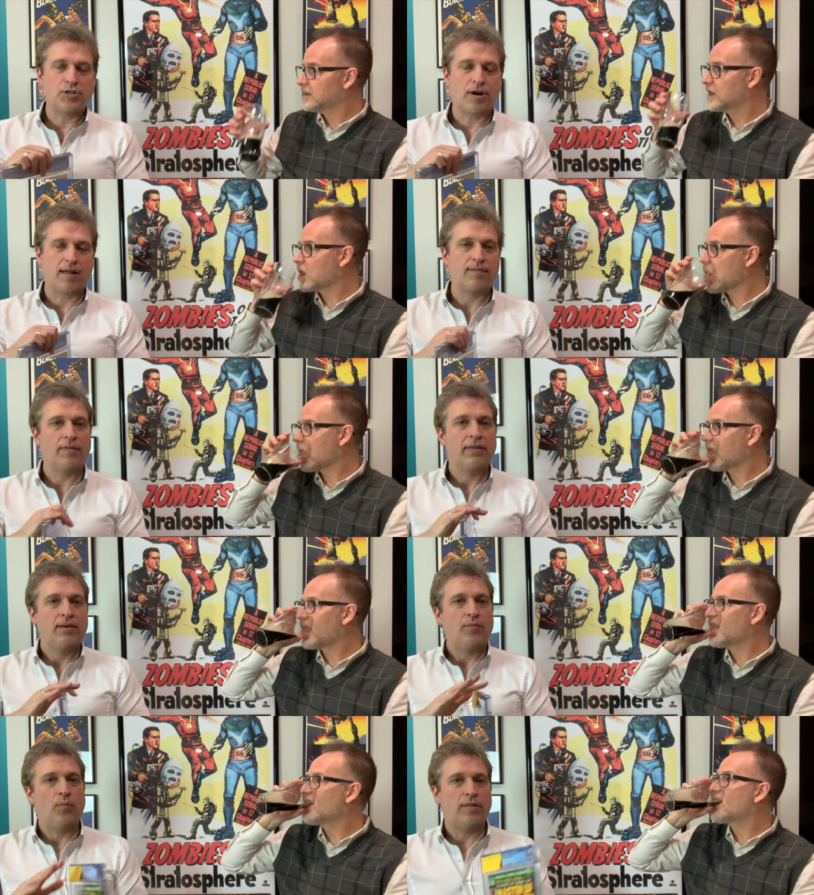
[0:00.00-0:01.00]
Speaker 1: Daredevil
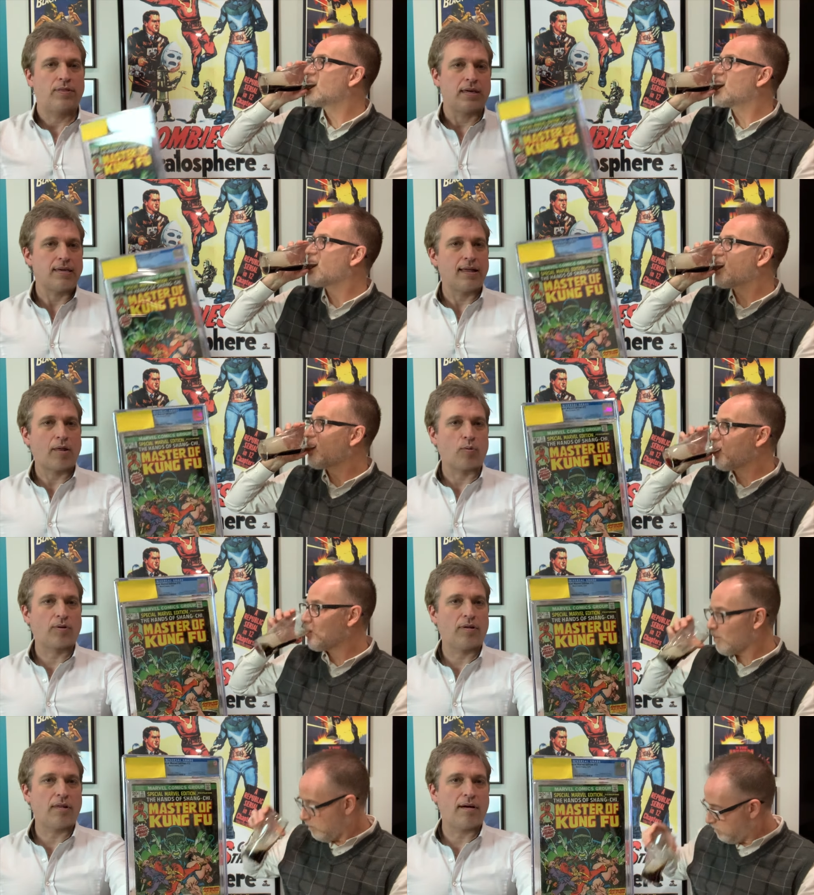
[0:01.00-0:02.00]
with the yellow
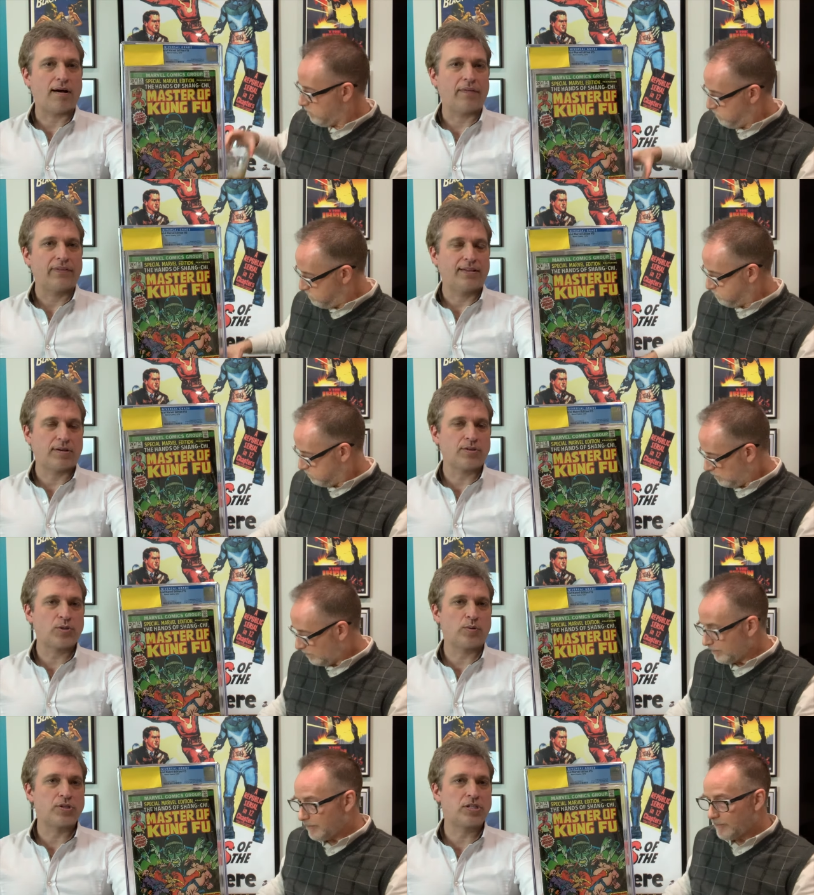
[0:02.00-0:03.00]
claw. Mm -hmm. It's
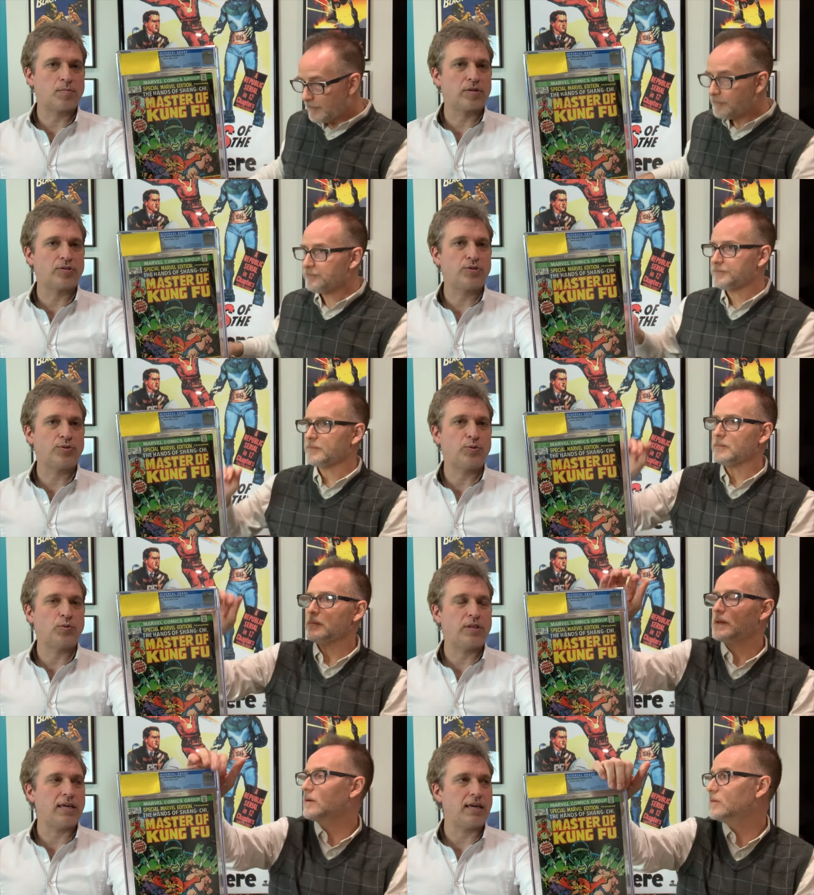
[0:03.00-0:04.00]
also similar to
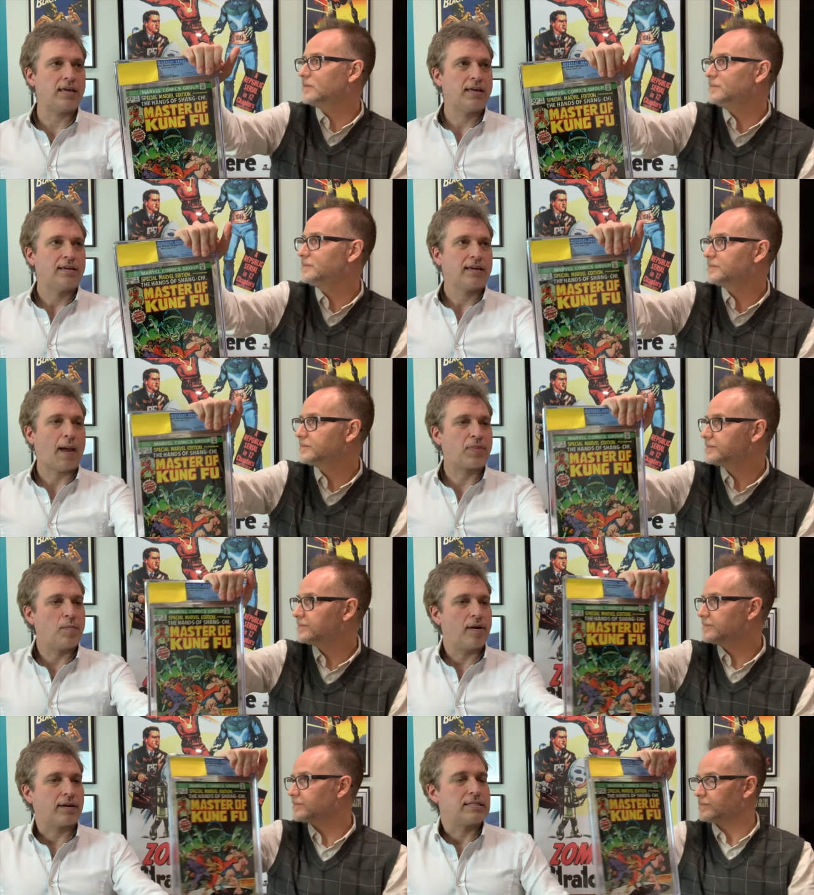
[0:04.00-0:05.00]
the Captain
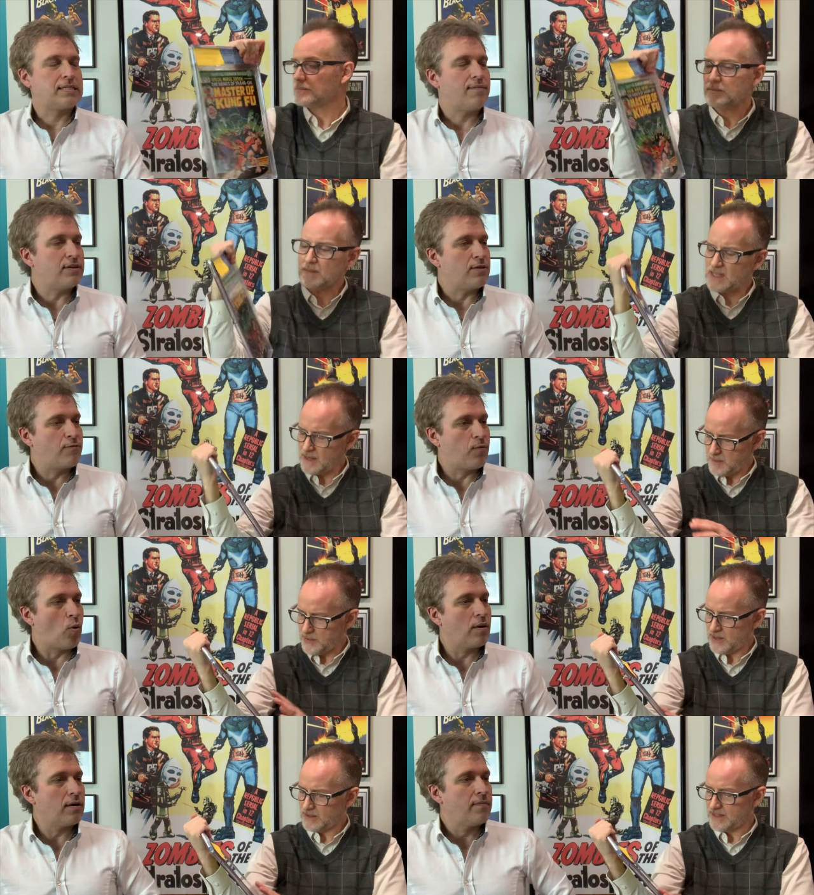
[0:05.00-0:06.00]
America 74. Yeah,
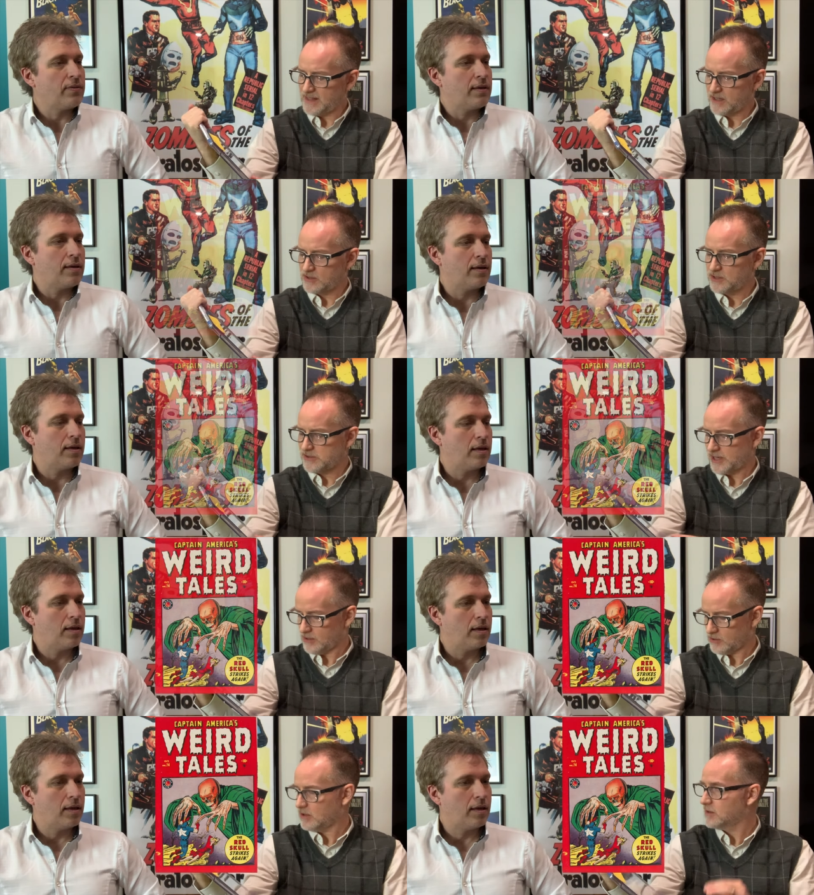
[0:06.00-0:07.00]
apparently
Speaker 2: they couldn't use yellow
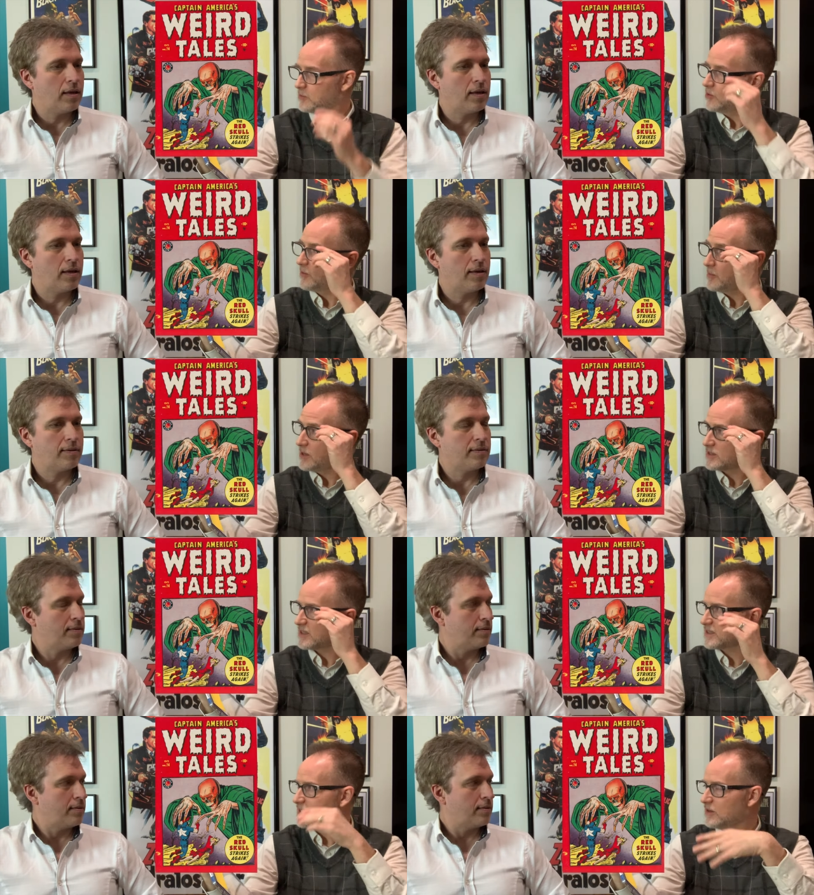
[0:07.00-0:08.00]
claw in the movie because
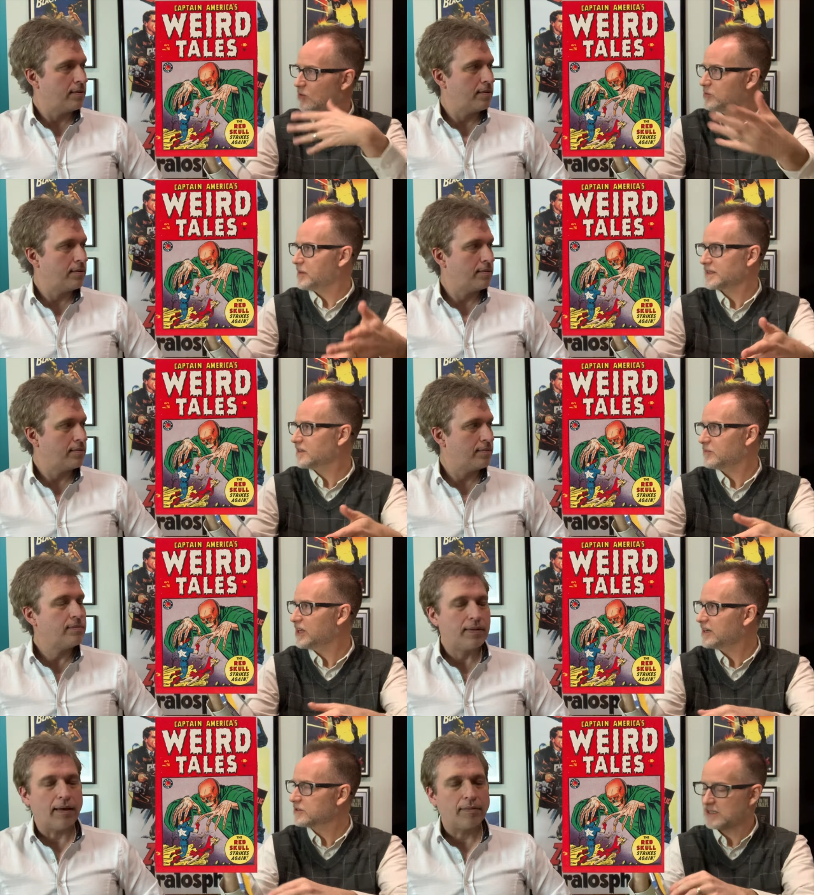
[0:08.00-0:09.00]
it's owned by somebody
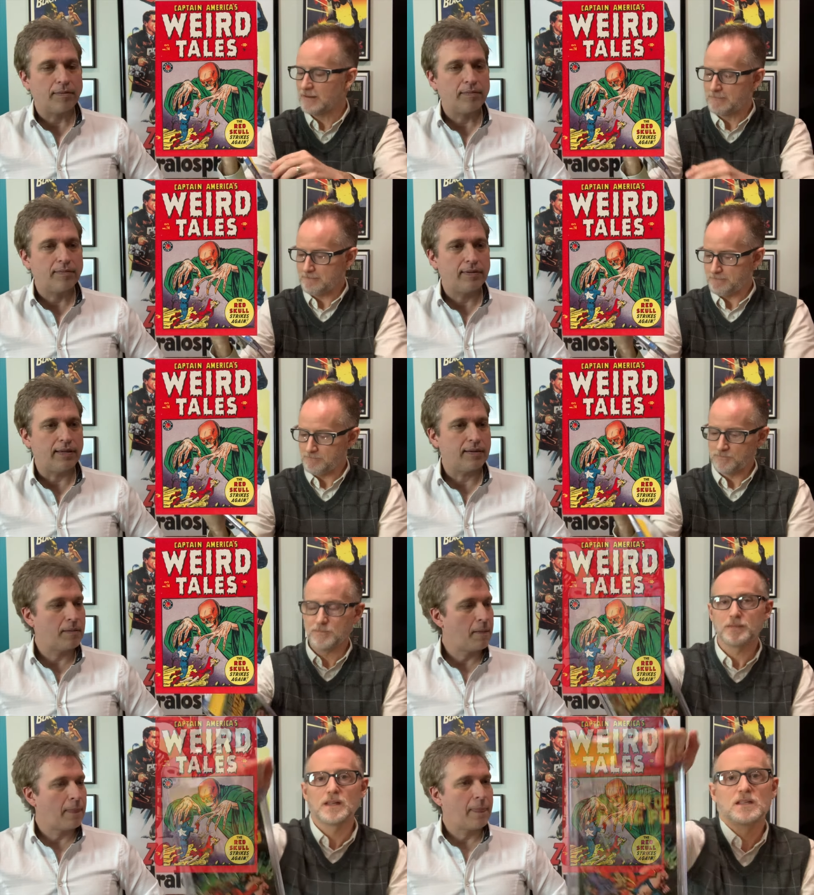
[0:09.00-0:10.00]
else. Yeah. yeah.
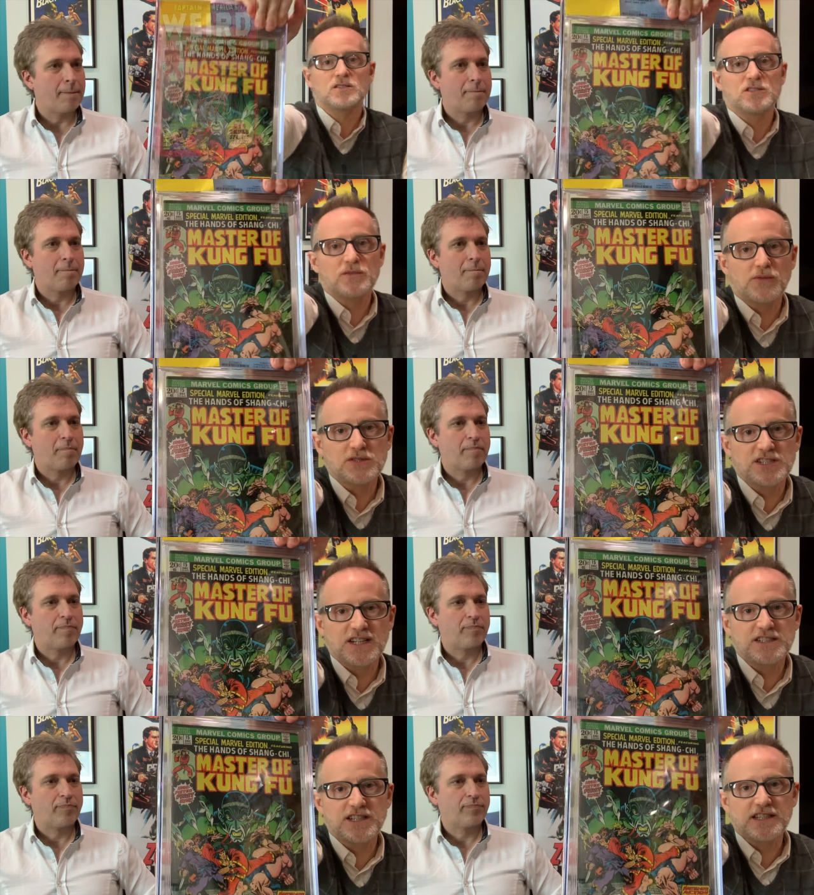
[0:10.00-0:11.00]
So it's the first
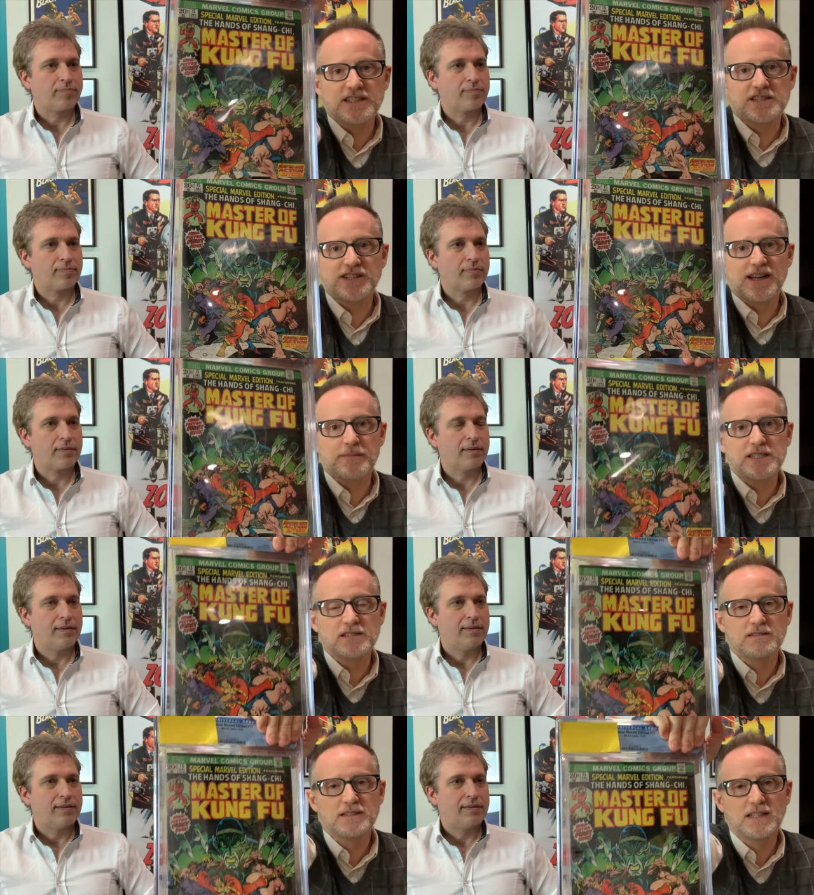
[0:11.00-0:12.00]
Shang-Chi and his jammies